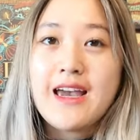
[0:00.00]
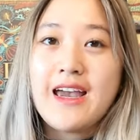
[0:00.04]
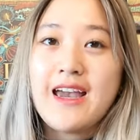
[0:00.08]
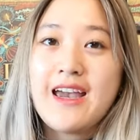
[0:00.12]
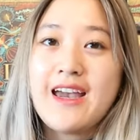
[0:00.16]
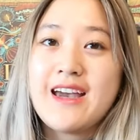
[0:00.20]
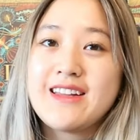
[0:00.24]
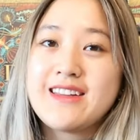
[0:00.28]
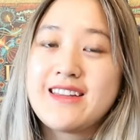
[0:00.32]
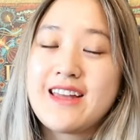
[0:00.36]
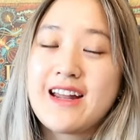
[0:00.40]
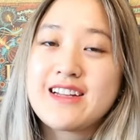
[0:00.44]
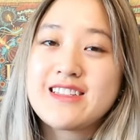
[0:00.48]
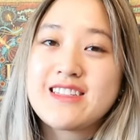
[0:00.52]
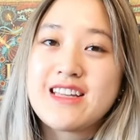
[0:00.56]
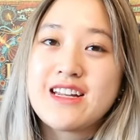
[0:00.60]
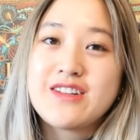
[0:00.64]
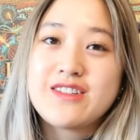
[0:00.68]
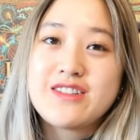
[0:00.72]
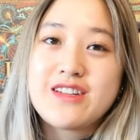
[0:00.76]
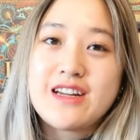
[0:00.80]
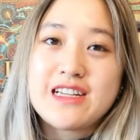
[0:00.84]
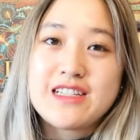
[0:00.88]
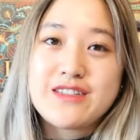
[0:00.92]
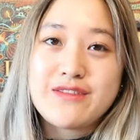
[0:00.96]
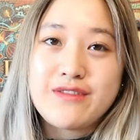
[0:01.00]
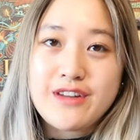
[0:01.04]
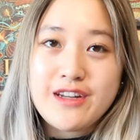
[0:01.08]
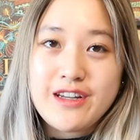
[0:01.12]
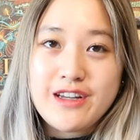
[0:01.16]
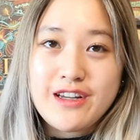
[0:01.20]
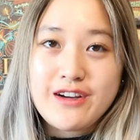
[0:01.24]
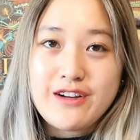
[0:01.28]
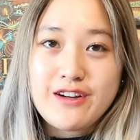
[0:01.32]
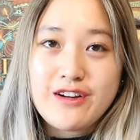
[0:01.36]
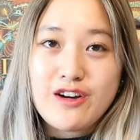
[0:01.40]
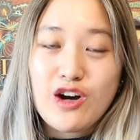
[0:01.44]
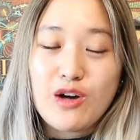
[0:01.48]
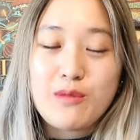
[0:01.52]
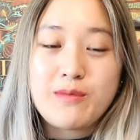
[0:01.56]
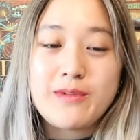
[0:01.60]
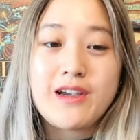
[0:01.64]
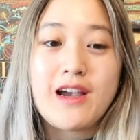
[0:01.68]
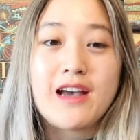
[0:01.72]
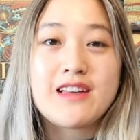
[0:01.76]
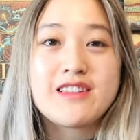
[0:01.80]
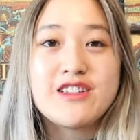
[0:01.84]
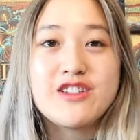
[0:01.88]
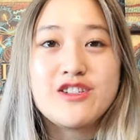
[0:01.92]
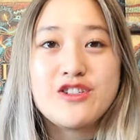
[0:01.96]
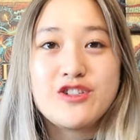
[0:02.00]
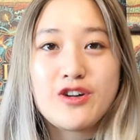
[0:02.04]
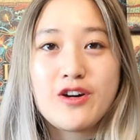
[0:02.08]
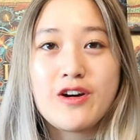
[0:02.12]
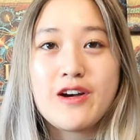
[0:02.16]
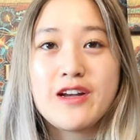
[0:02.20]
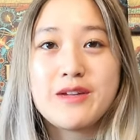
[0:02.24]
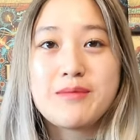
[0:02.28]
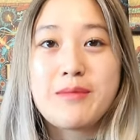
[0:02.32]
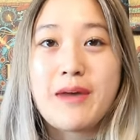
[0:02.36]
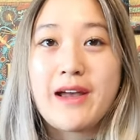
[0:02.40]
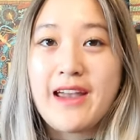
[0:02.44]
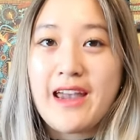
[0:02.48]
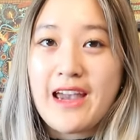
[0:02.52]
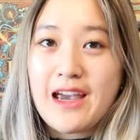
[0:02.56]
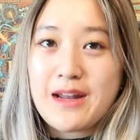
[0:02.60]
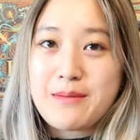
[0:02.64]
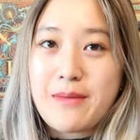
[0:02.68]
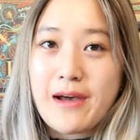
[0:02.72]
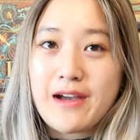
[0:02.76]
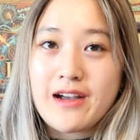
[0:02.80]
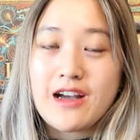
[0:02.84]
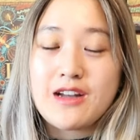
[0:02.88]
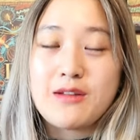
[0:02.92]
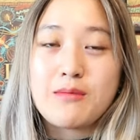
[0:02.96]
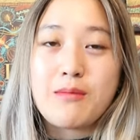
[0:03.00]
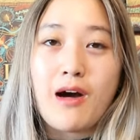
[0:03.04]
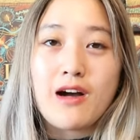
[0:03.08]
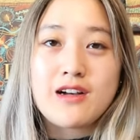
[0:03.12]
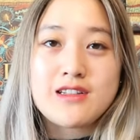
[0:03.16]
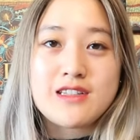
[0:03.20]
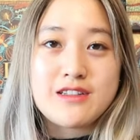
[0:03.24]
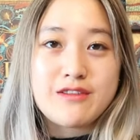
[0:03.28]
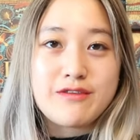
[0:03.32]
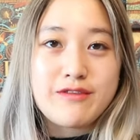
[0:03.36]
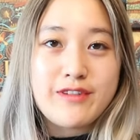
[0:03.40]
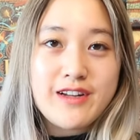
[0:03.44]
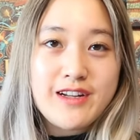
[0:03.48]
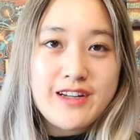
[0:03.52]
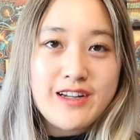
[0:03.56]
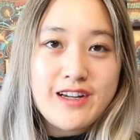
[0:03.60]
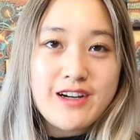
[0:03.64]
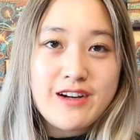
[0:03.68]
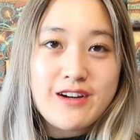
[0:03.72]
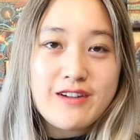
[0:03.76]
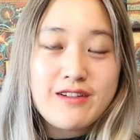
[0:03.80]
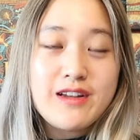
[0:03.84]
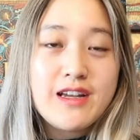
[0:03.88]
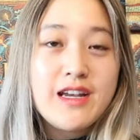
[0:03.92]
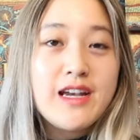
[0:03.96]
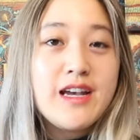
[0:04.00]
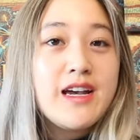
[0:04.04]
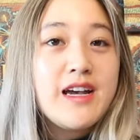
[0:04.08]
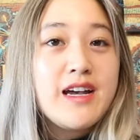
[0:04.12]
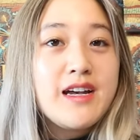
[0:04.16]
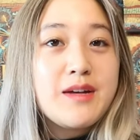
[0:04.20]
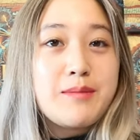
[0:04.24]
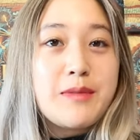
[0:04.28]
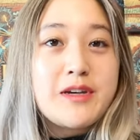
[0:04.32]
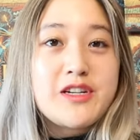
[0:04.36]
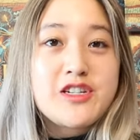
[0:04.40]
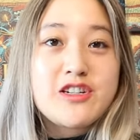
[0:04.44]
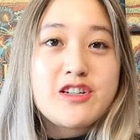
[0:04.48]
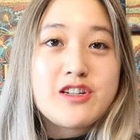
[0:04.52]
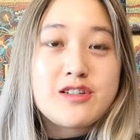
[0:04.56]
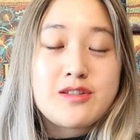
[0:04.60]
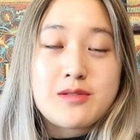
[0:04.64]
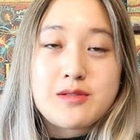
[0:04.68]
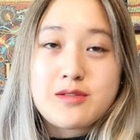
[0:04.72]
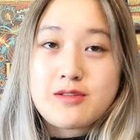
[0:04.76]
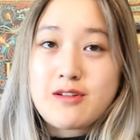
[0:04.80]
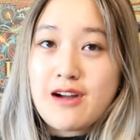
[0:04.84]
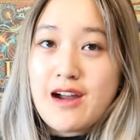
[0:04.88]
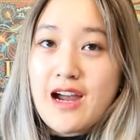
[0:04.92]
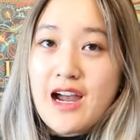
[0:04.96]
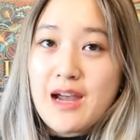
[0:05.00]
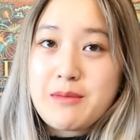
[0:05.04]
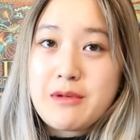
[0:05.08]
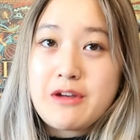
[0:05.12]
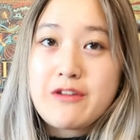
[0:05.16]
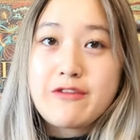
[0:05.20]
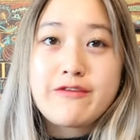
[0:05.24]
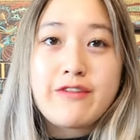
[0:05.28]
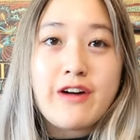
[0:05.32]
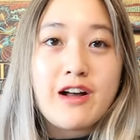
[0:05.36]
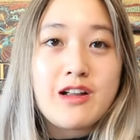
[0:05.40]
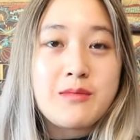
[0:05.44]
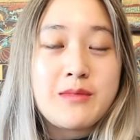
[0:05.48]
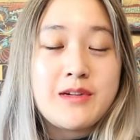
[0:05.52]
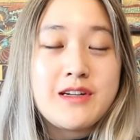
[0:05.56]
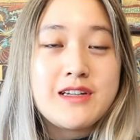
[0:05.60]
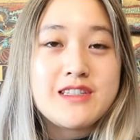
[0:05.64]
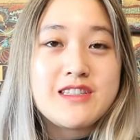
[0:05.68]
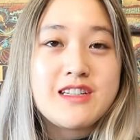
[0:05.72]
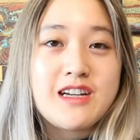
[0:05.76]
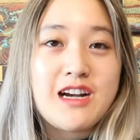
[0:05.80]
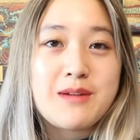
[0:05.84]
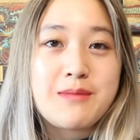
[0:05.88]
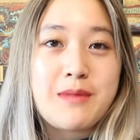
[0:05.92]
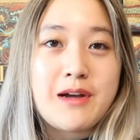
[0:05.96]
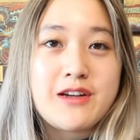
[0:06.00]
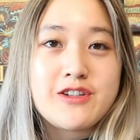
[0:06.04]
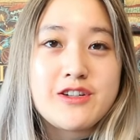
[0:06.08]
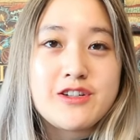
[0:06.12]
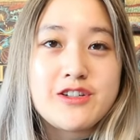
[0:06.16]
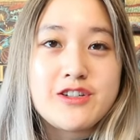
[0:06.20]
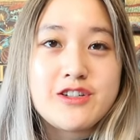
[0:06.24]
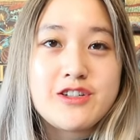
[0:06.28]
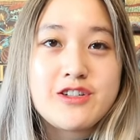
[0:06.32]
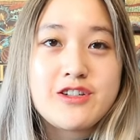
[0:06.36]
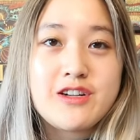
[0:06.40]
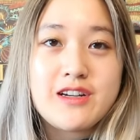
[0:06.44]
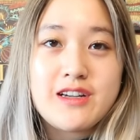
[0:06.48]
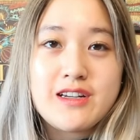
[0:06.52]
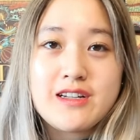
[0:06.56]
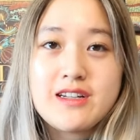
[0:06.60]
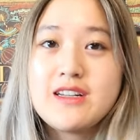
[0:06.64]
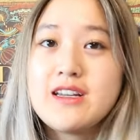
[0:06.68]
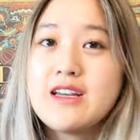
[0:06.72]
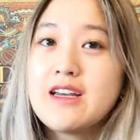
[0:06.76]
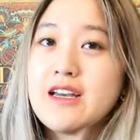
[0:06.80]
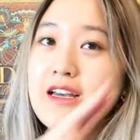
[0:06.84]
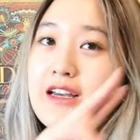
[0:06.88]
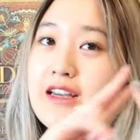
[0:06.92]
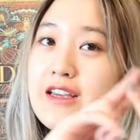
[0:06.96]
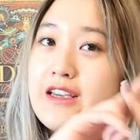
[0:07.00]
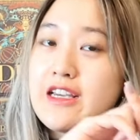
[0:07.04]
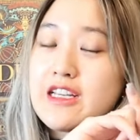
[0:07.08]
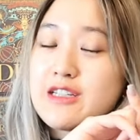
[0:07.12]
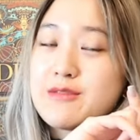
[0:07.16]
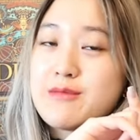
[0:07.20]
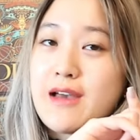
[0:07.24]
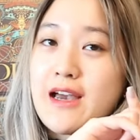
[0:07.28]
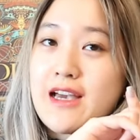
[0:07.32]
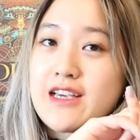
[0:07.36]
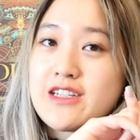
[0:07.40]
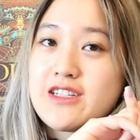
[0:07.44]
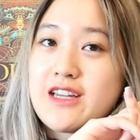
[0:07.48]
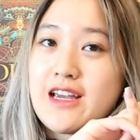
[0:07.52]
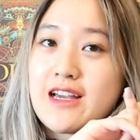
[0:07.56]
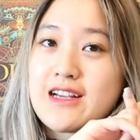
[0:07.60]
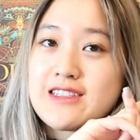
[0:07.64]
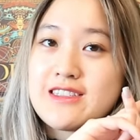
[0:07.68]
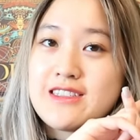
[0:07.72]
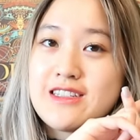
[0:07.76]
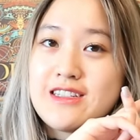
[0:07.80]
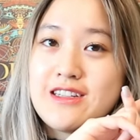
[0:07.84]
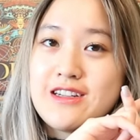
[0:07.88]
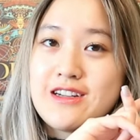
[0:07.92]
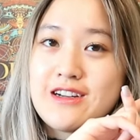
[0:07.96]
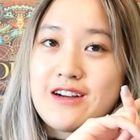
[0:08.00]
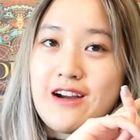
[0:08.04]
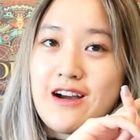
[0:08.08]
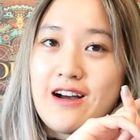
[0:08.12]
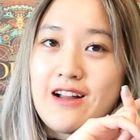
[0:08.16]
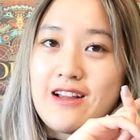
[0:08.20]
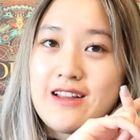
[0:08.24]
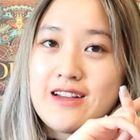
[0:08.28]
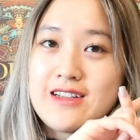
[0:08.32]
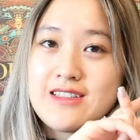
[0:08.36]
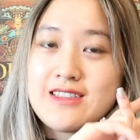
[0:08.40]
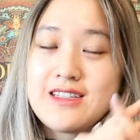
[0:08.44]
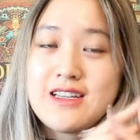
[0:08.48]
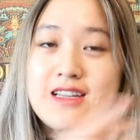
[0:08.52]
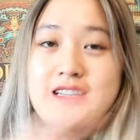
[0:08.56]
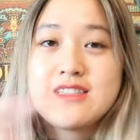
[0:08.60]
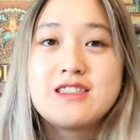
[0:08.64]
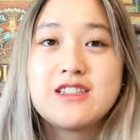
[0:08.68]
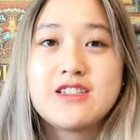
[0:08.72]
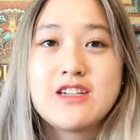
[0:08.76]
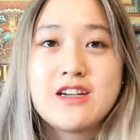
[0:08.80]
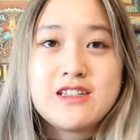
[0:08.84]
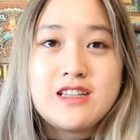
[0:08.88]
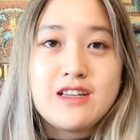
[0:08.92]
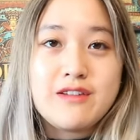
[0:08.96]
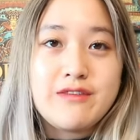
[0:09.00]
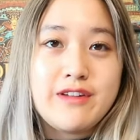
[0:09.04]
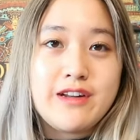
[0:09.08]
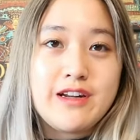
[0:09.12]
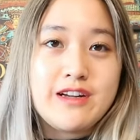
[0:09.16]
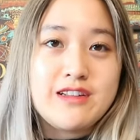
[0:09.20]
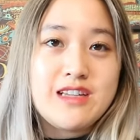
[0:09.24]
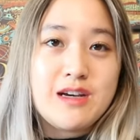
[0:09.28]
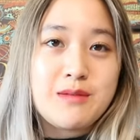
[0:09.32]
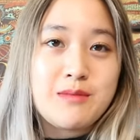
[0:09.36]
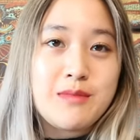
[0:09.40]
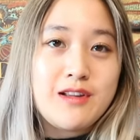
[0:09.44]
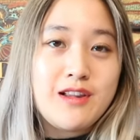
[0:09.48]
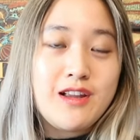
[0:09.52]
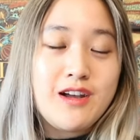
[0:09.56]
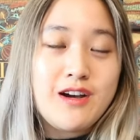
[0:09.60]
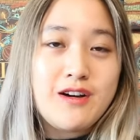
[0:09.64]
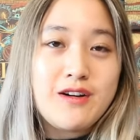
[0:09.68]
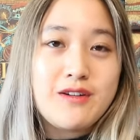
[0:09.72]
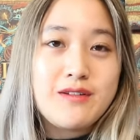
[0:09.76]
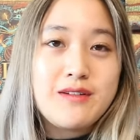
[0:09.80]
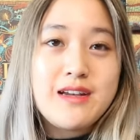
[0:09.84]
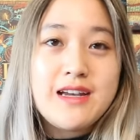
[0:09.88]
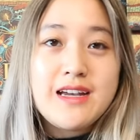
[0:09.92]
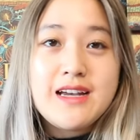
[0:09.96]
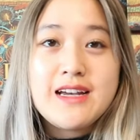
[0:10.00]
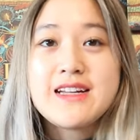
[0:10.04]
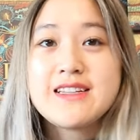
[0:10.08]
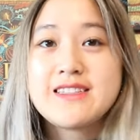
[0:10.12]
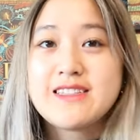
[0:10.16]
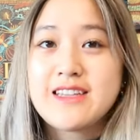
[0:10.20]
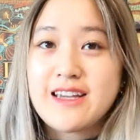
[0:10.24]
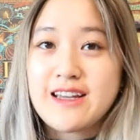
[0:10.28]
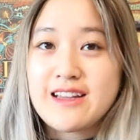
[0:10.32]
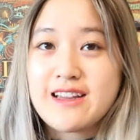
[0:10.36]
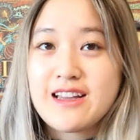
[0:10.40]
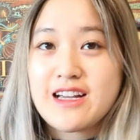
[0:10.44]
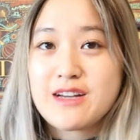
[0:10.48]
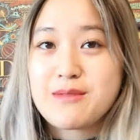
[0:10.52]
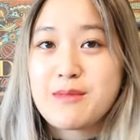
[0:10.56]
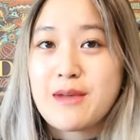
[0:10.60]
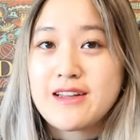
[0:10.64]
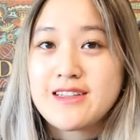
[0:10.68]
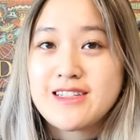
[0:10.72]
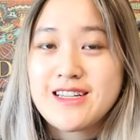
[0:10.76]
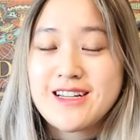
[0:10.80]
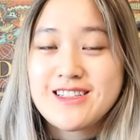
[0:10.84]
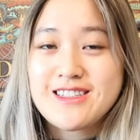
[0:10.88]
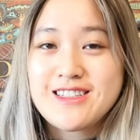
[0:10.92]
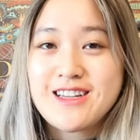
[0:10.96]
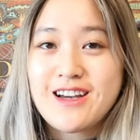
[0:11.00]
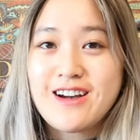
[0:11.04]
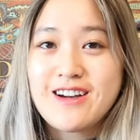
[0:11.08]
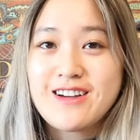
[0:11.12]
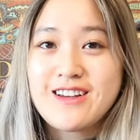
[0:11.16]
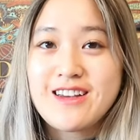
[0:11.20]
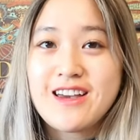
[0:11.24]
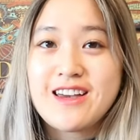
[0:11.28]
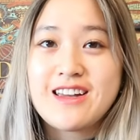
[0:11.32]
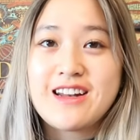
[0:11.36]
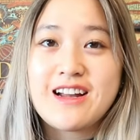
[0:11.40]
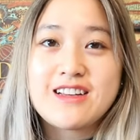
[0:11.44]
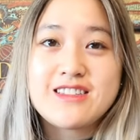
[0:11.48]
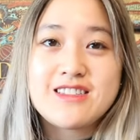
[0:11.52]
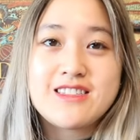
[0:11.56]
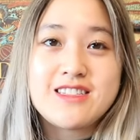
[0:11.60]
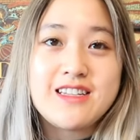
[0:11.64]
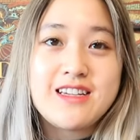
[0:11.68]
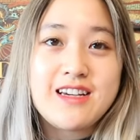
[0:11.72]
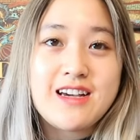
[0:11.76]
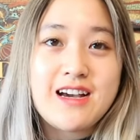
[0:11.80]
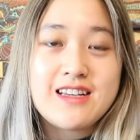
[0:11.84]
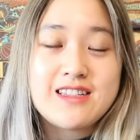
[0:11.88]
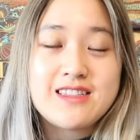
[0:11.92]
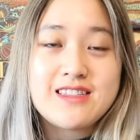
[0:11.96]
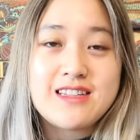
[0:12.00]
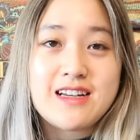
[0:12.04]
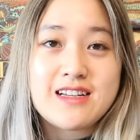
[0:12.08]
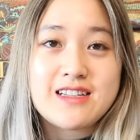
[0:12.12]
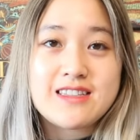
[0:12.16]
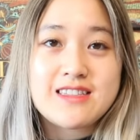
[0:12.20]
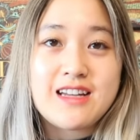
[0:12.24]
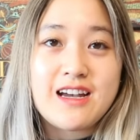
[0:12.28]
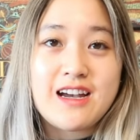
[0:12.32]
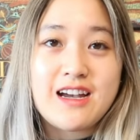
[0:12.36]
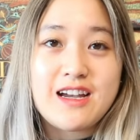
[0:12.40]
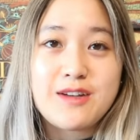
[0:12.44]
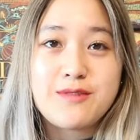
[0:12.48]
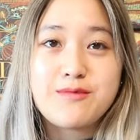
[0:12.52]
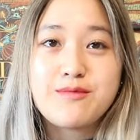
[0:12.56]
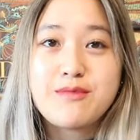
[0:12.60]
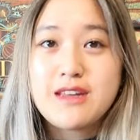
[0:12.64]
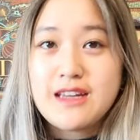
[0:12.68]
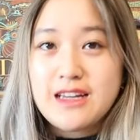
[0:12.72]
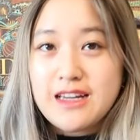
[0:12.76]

And that is end of today's video. I hope you guys enjoyed my handbag unboxing video. Make sure to subscribe, follow me on Instagram at Trishtrinh, use my hashtag CDYourHolics, suggest a video down below, take a look at my TikTok, and I'll see you guys next time.